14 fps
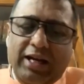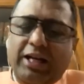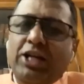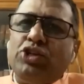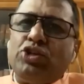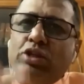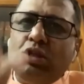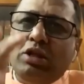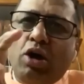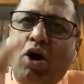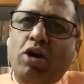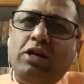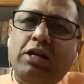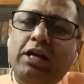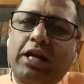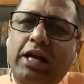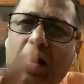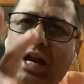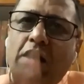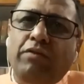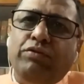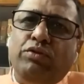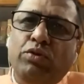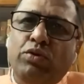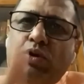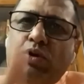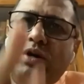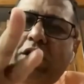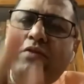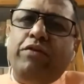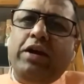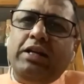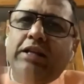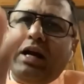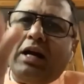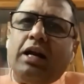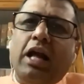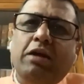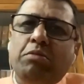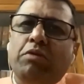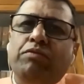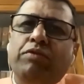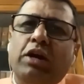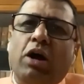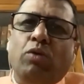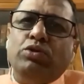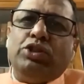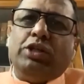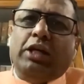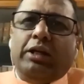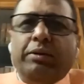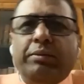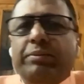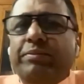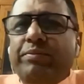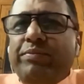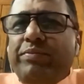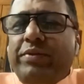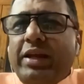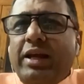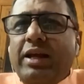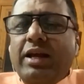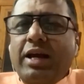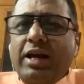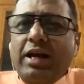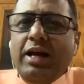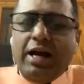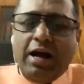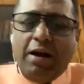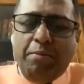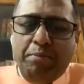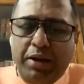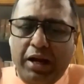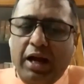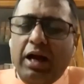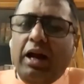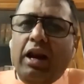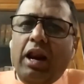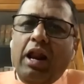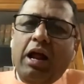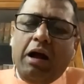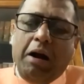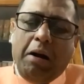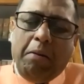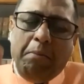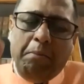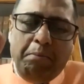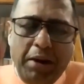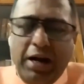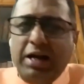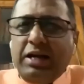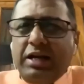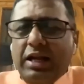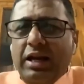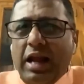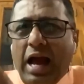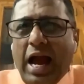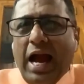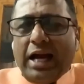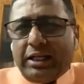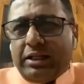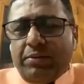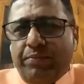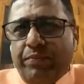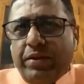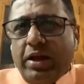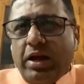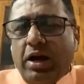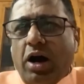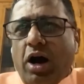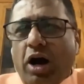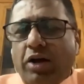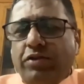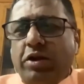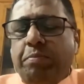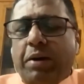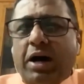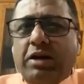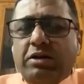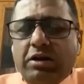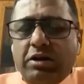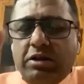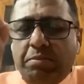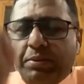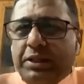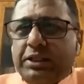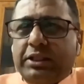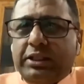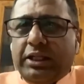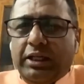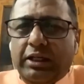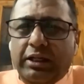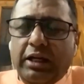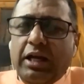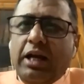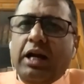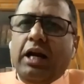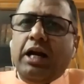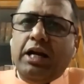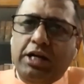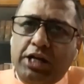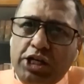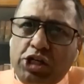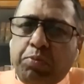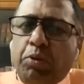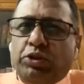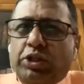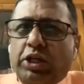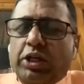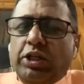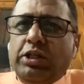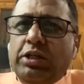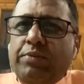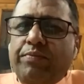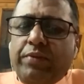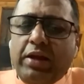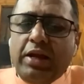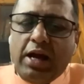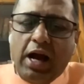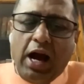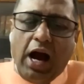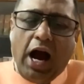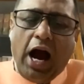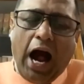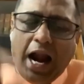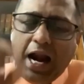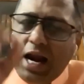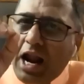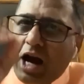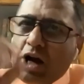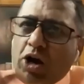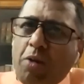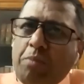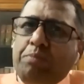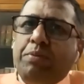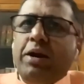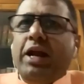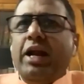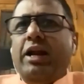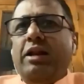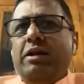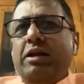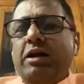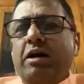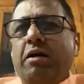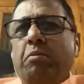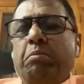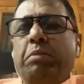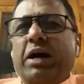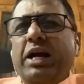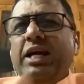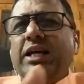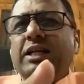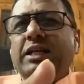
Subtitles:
is not enough to defeat the claim of an ouster. Mere mental act on the part of the person disposes, unaccompanied by